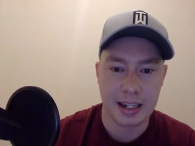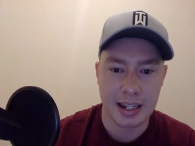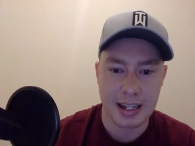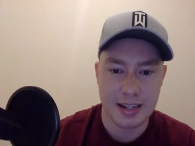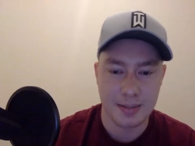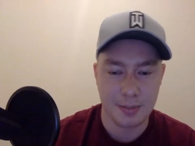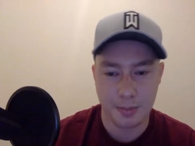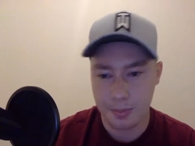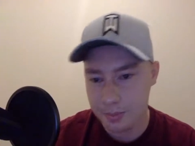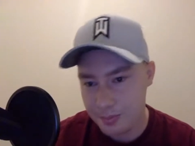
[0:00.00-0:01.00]
He's
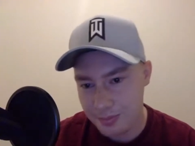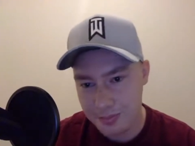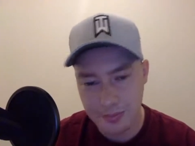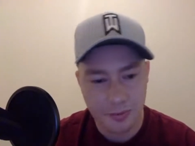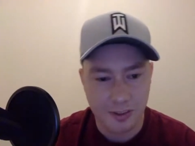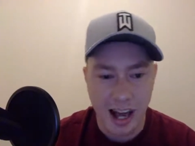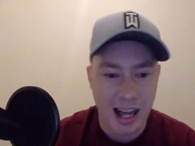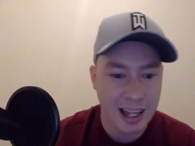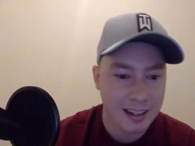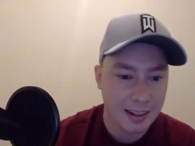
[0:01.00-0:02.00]

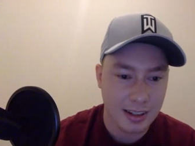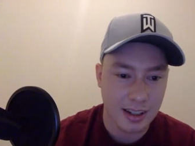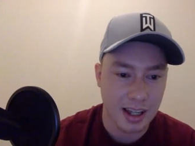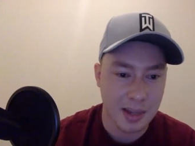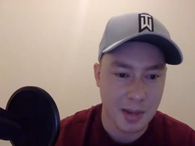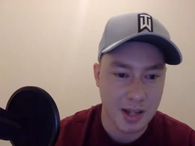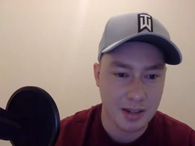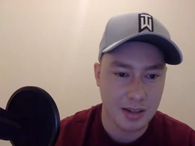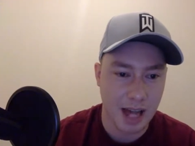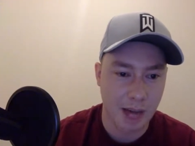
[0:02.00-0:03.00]
fine, but
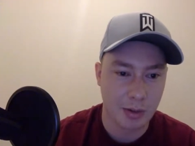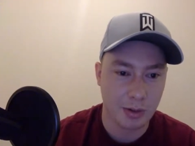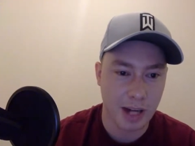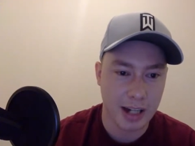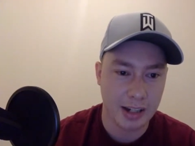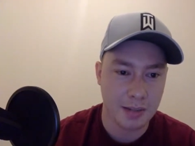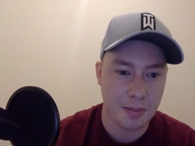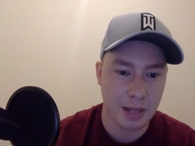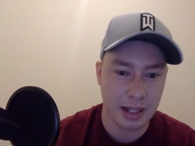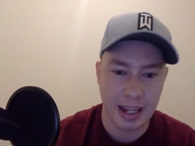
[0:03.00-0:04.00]
I would rank them
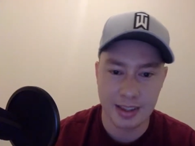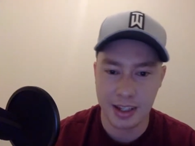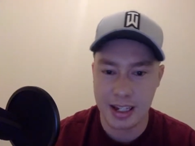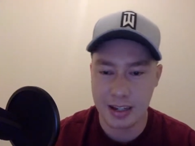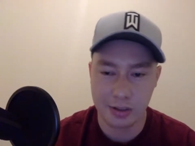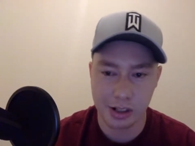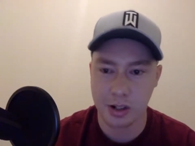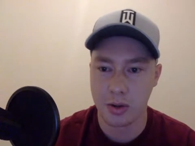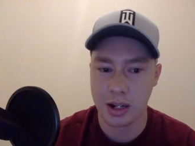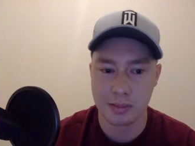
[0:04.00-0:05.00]
McKinley if you're
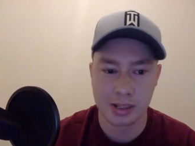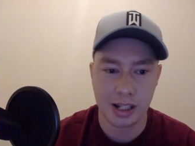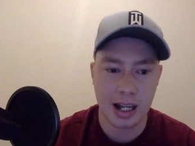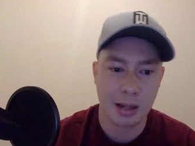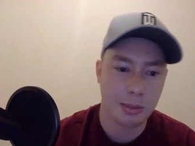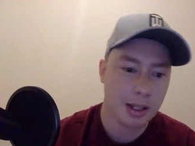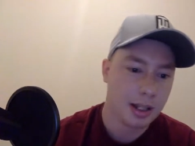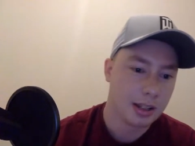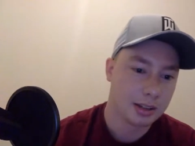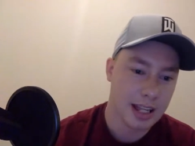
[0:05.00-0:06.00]
going up top,
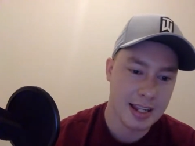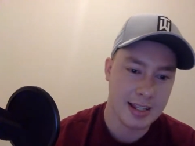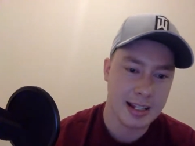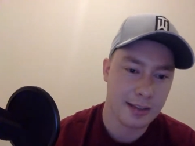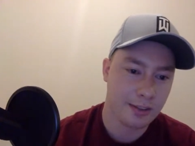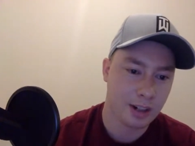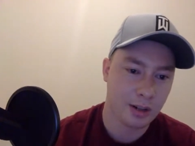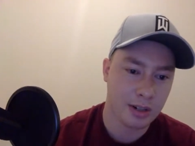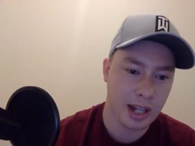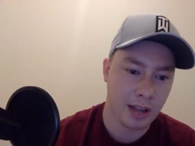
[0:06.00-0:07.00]
Lindsey if you're
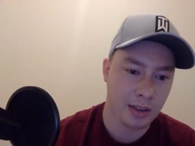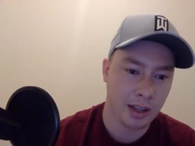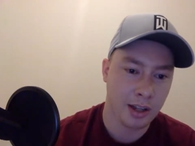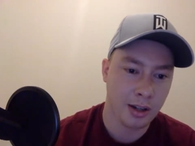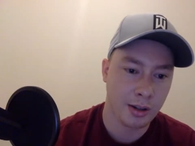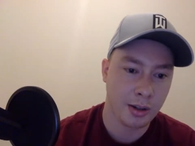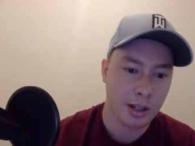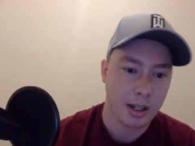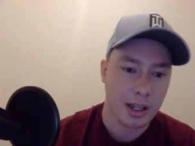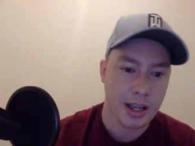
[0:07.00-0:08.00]
going down low,
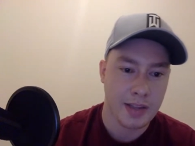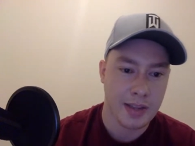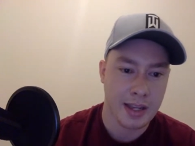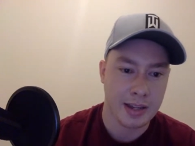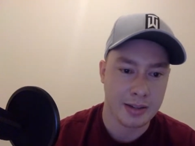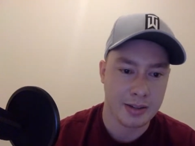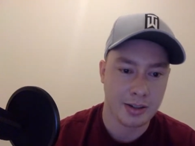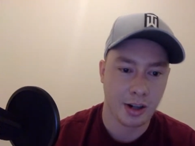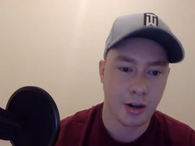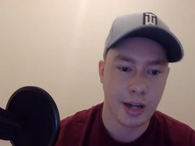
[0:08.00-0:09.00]
and then
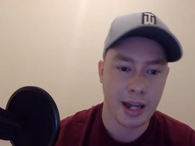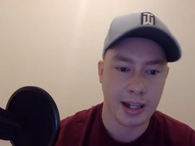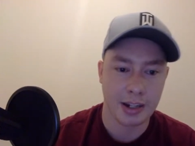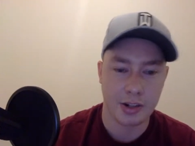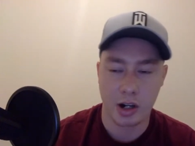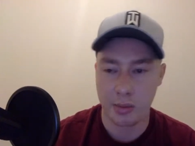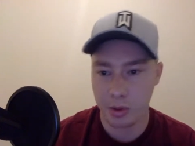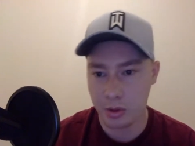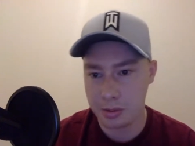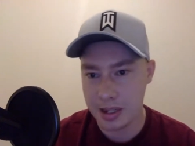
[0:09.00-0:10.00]
Skronek and
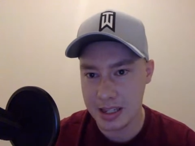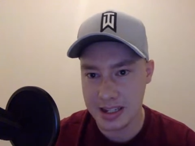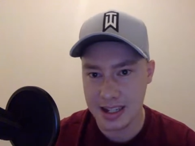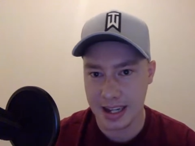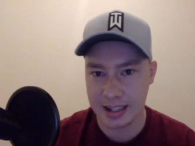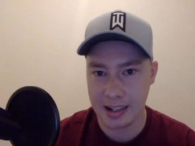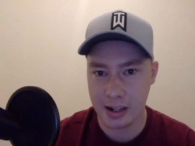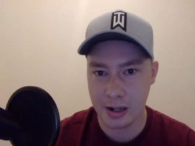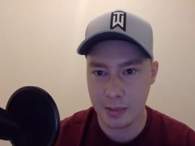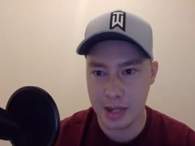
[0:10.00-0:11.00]
Tremble would be the
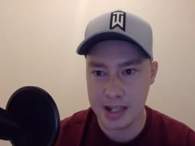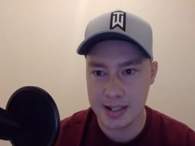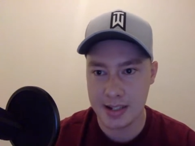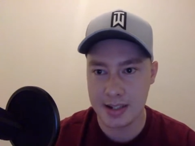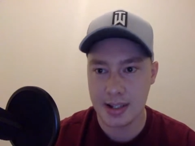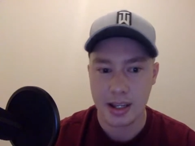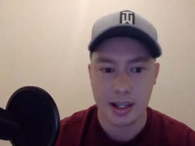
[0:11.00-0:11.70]
secondary pieces.